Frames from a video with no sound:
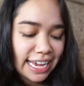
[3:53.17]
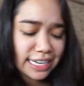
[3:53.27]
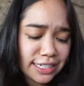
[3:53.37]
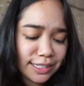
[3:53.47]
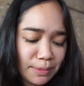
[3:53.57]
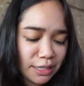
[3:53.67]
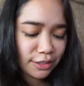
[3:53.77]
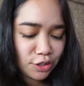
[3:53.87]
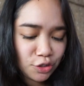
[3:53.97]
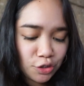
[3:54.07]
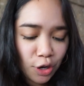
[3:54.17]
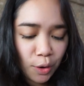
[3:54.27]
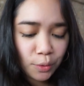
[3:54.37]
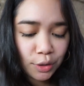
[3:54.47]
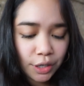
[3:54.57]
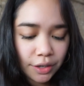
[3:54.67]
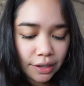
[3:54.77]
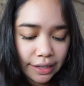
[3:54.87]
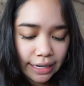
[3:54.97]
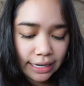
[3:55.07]
And he's being so
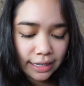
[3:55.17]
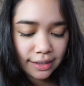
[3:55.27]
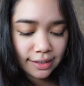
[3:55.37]
good.